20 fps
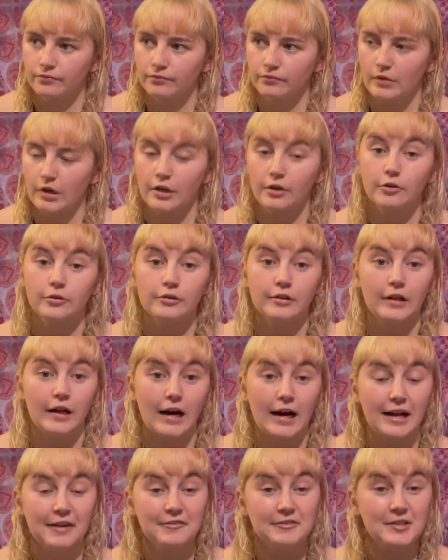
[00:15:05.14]
A good
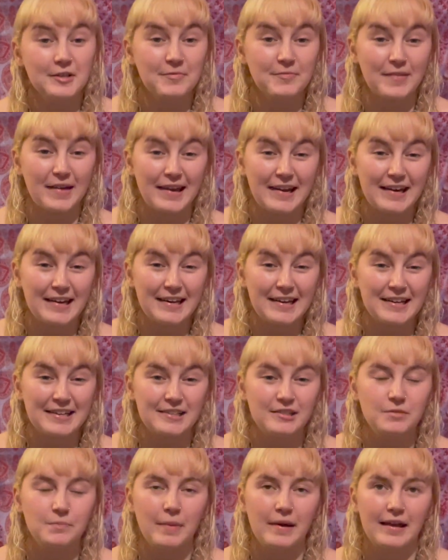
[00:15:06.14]
life to me
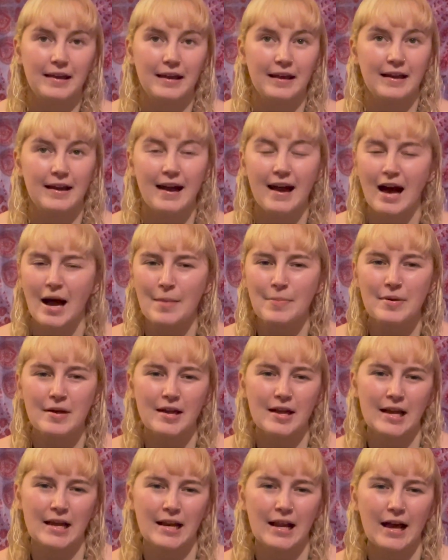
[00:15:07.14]
is being
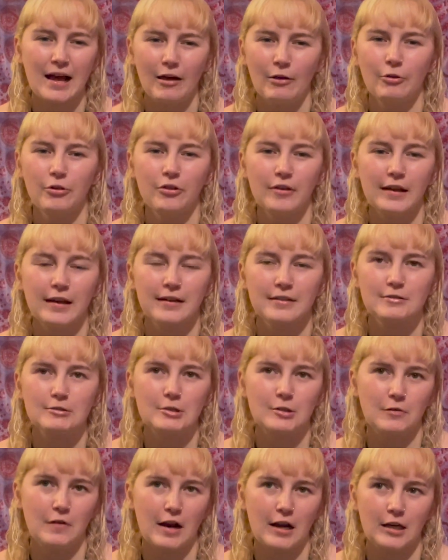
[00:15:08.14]
happy and healthy and
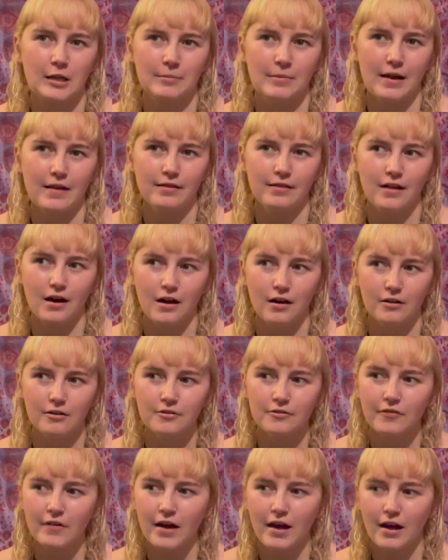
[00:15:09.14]
surrounded by
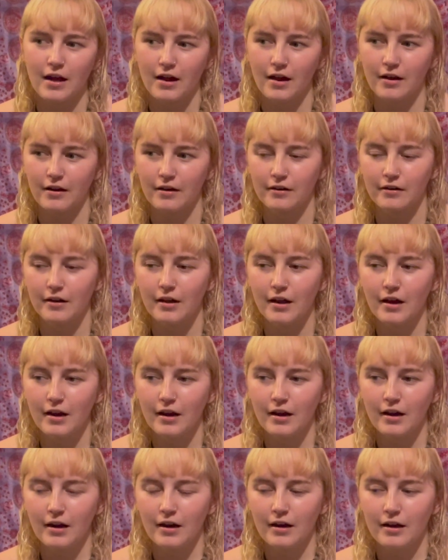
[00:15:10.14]
love, and
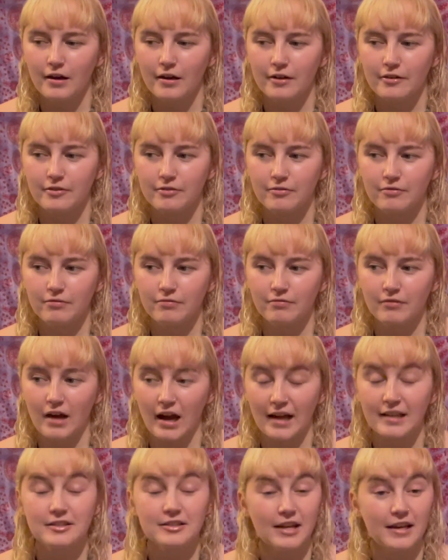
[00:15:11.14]

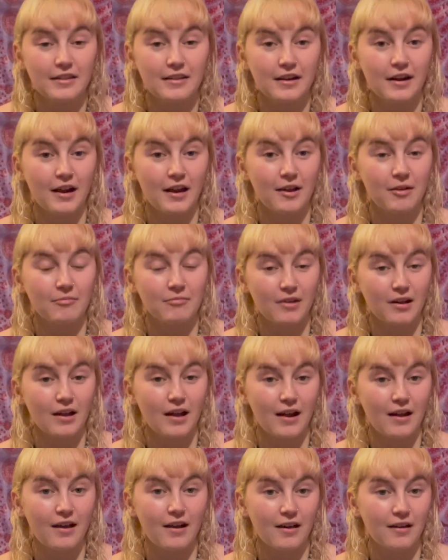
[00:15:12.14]
I'd say that I
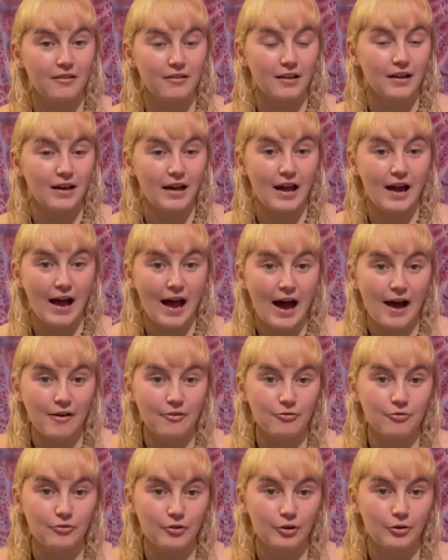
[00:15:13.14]

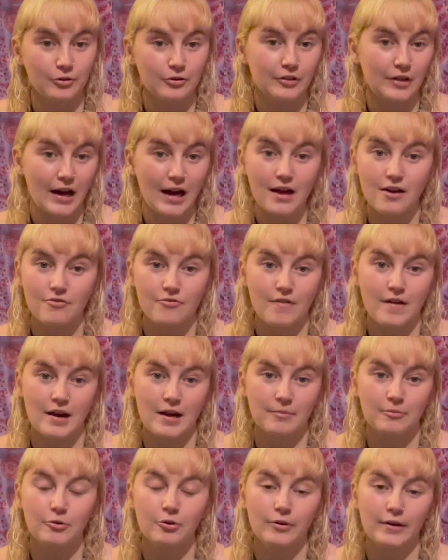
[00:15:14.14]
have a good life and
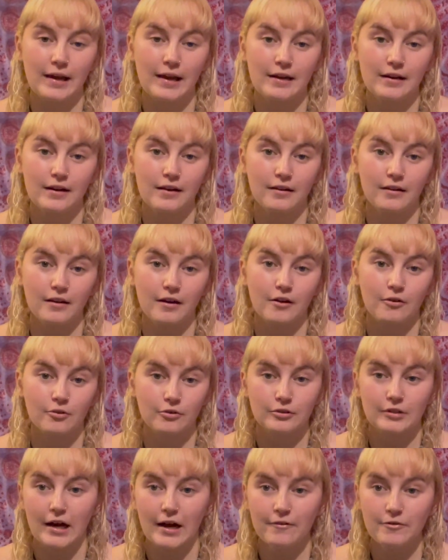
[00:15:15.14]
I'm creating a good
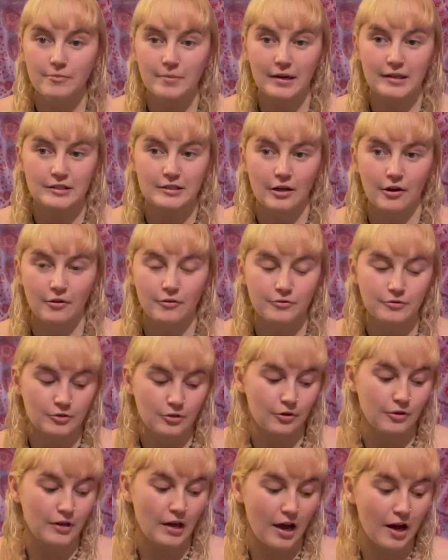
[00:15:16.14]
life for myself, so
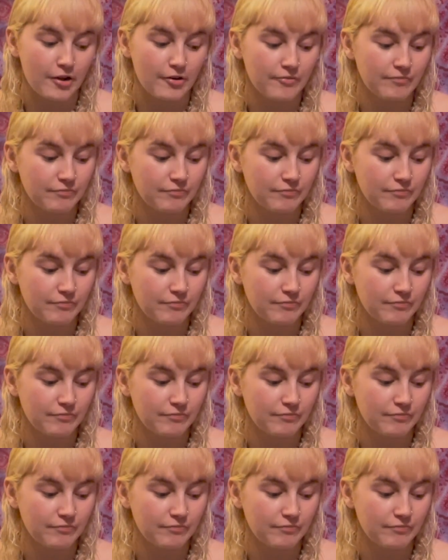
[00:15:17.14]
yeah.